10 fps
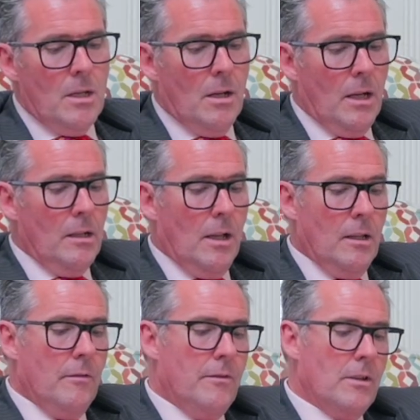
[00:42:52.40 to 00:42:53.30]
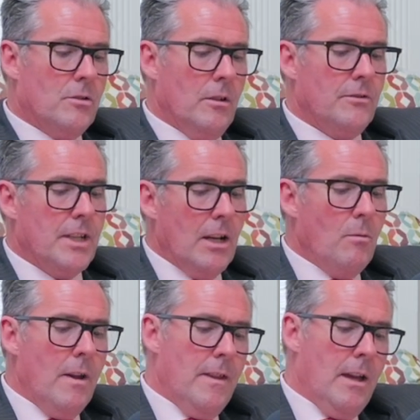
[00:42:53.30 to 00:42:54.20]
No, I love this sort of
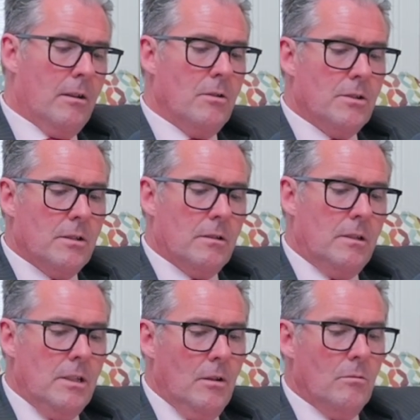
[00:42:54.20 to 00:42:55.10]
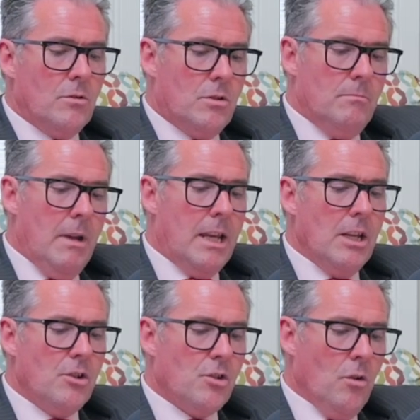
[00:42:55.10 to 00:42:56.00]
segue there, because,
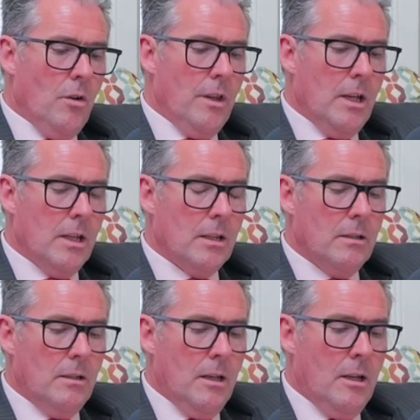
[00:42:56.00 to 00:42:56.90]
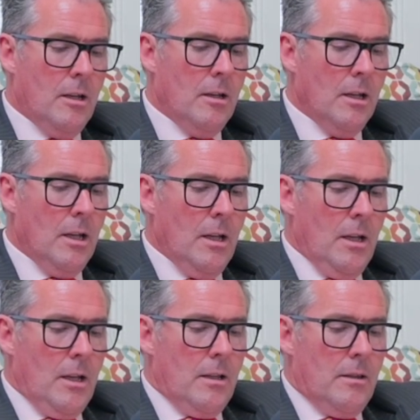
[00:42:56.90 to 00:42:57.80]
making sure that
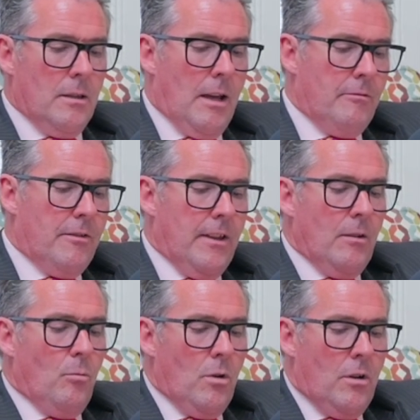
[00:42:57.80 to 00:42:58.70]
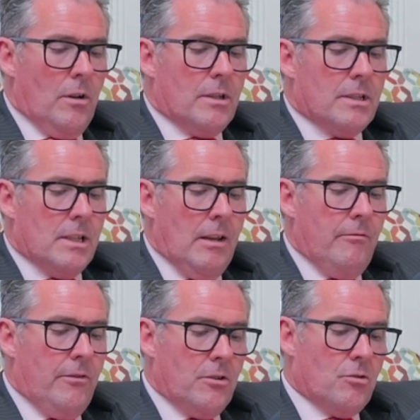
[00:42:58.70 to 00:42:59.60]
everything works
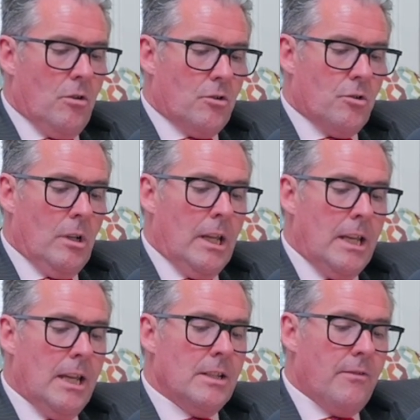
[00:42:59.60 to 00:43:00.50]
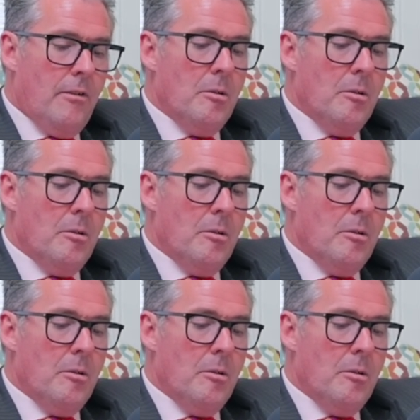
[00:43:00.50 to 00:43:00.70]
infrastructurally is very